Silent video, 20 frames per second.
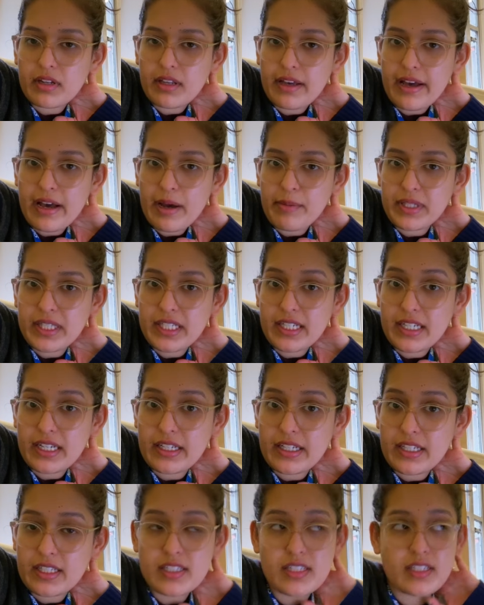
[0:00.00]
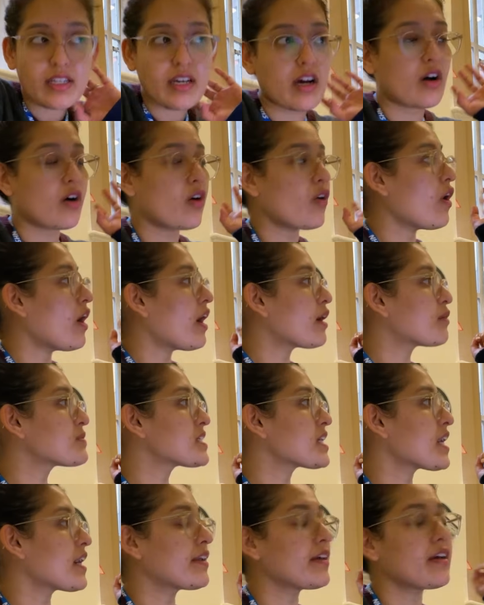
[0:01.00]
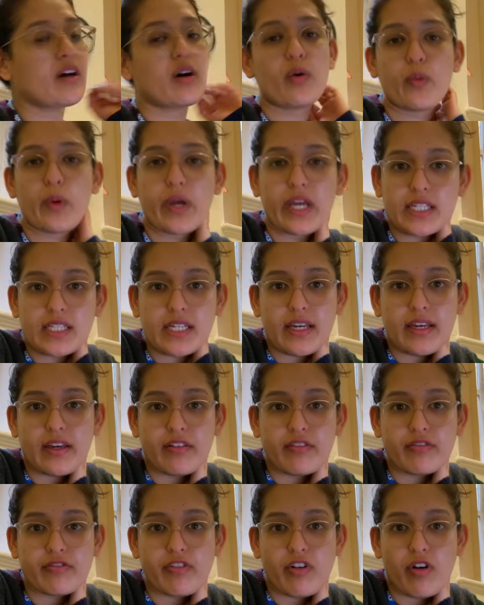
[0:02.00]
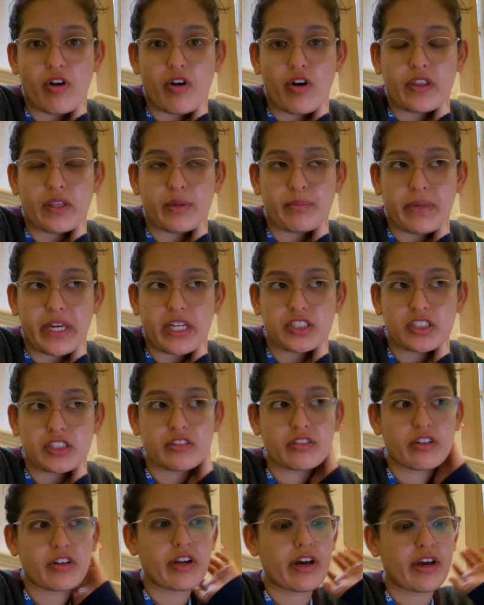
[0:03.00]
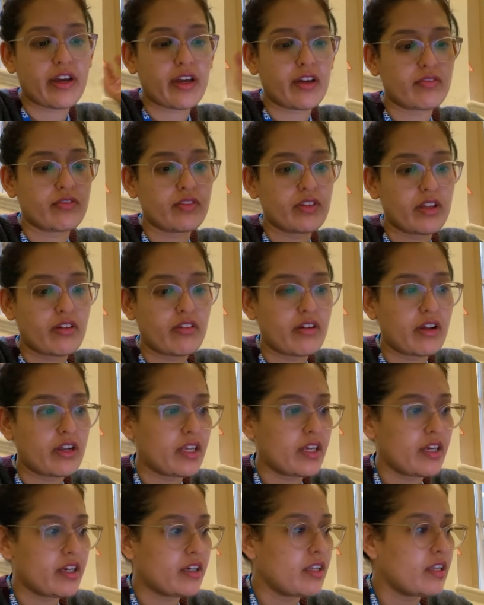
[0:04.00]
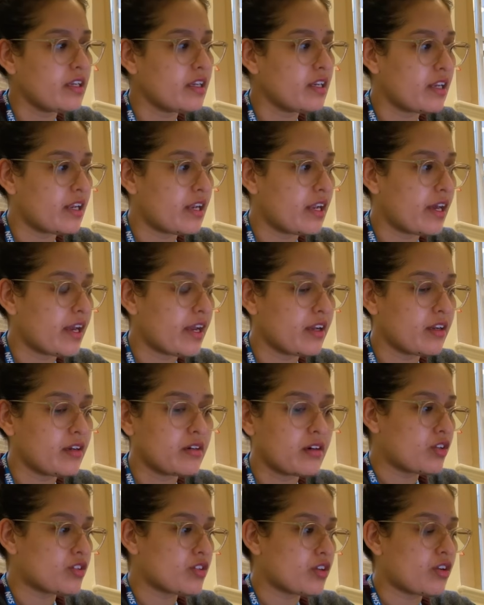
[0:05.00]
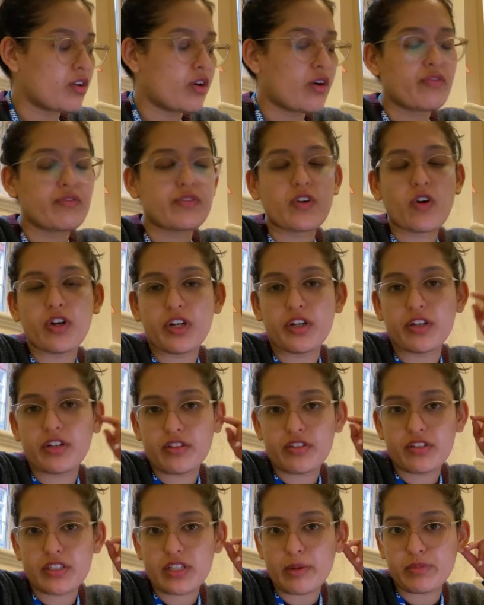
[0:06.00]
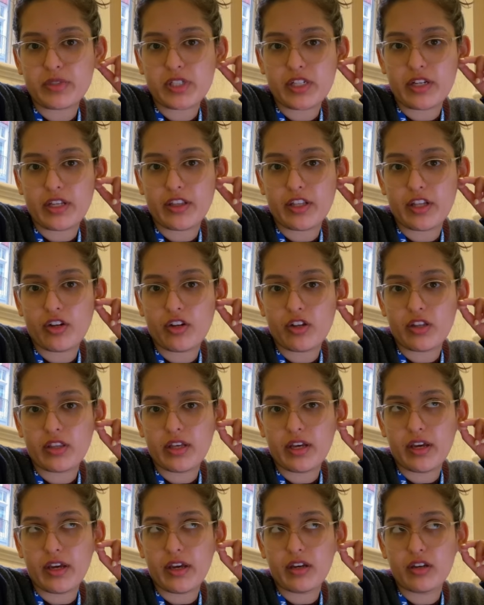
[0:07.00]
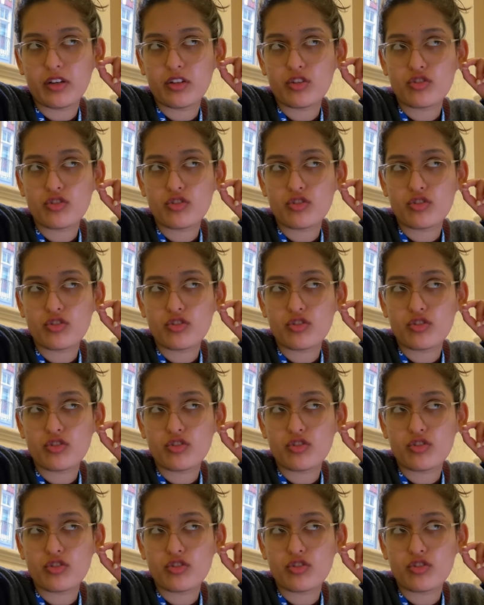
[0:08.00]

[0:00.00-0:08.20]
I'm in the clinics now. I'm sat here waiting for the patient to arrive. They're running a little late. Don't know, I've gone into the reception and they're not there.